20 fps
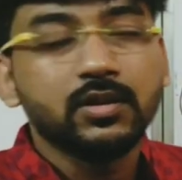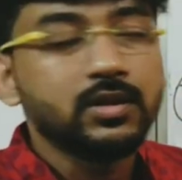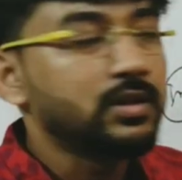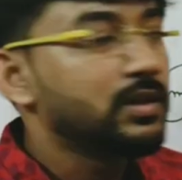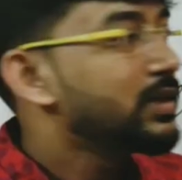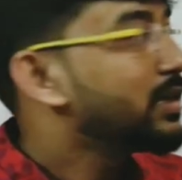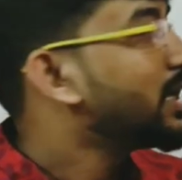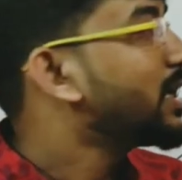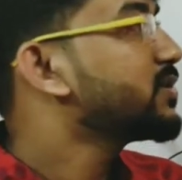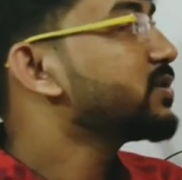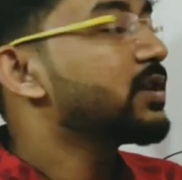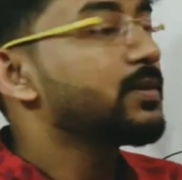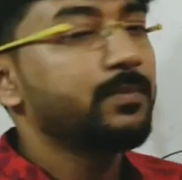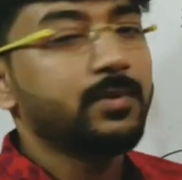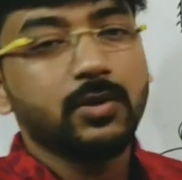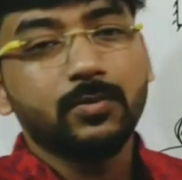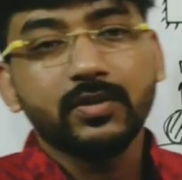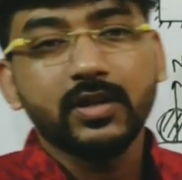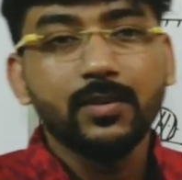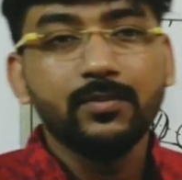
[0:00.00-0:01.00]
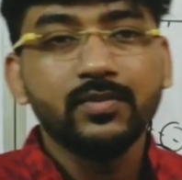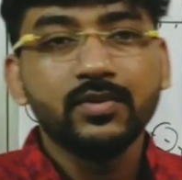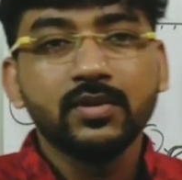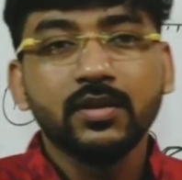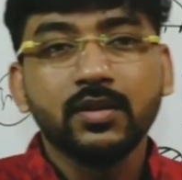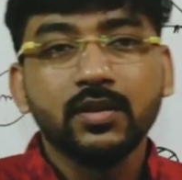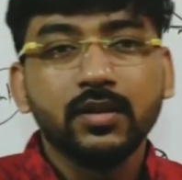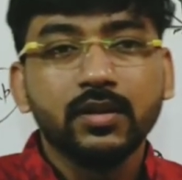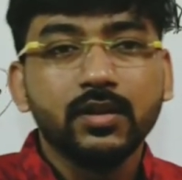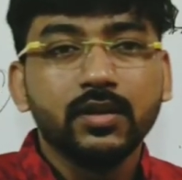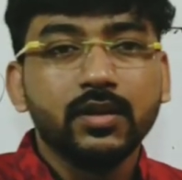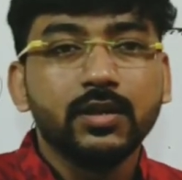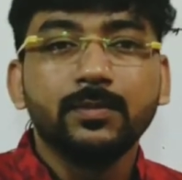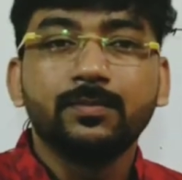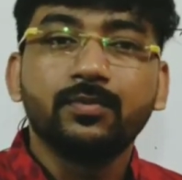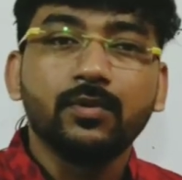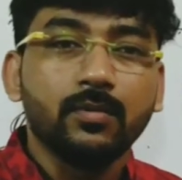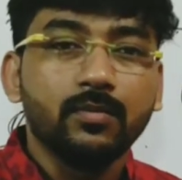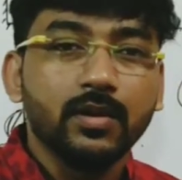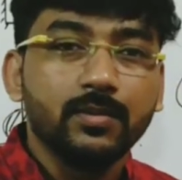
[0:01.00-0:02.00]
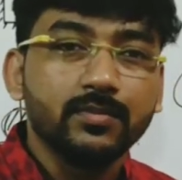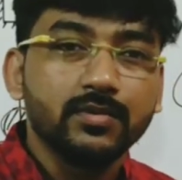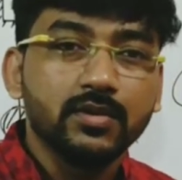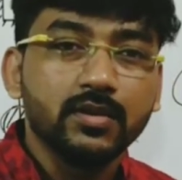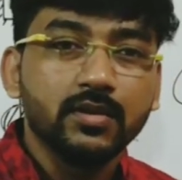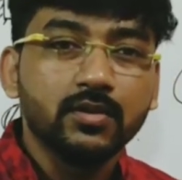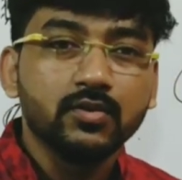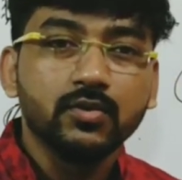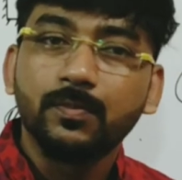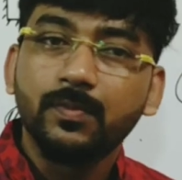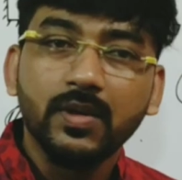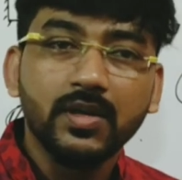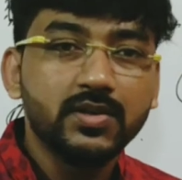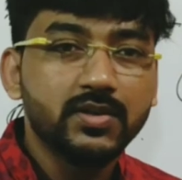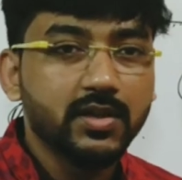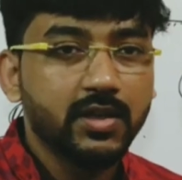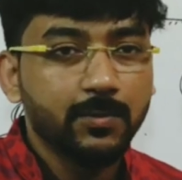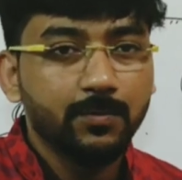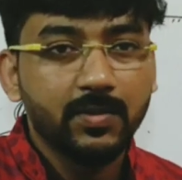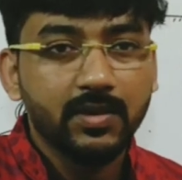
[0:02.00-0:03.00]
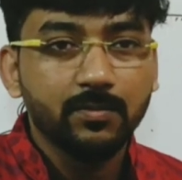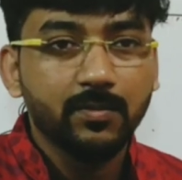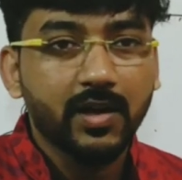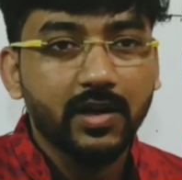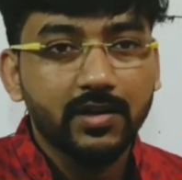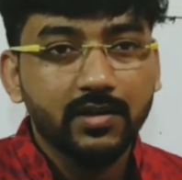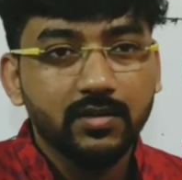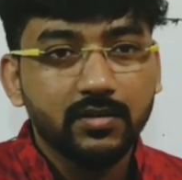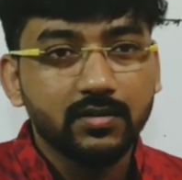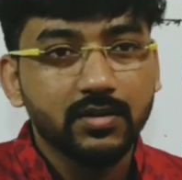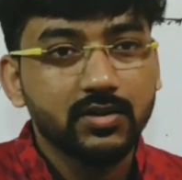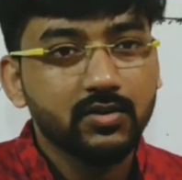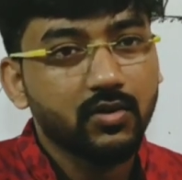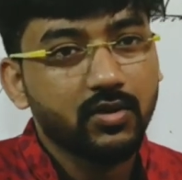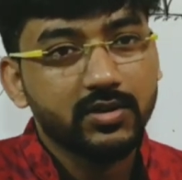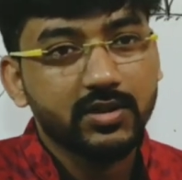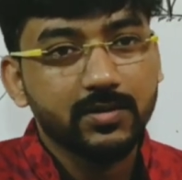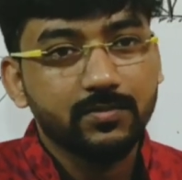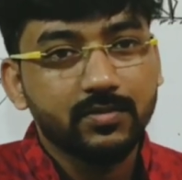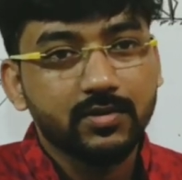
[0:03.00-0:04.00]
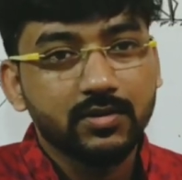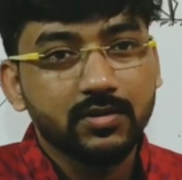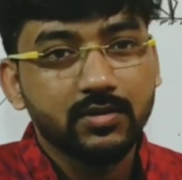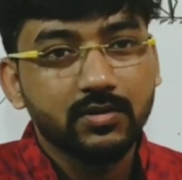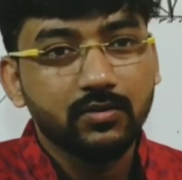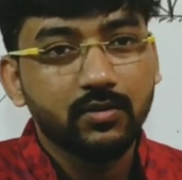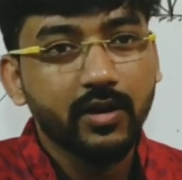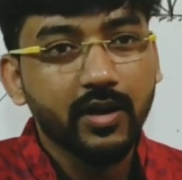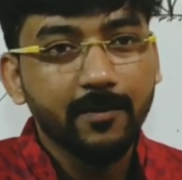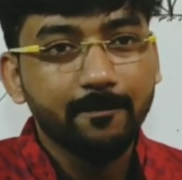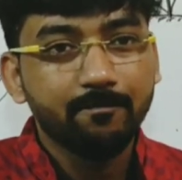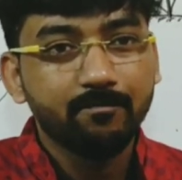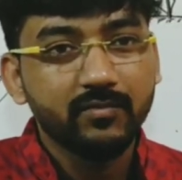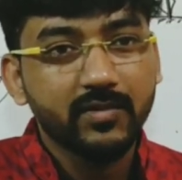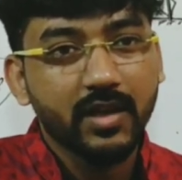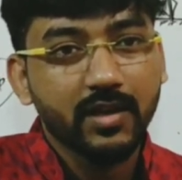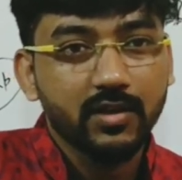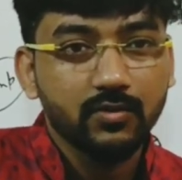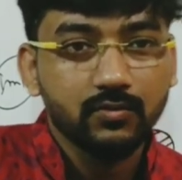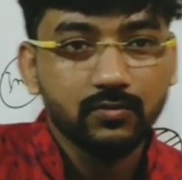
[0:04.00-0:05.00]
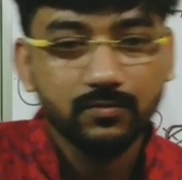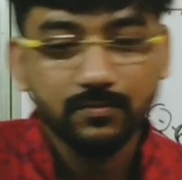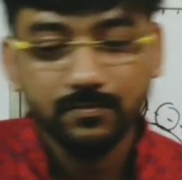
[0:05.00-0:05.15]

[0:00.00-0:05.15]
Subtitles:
large number of times in problems, so please keep in mind these concepts. Okay, thank you.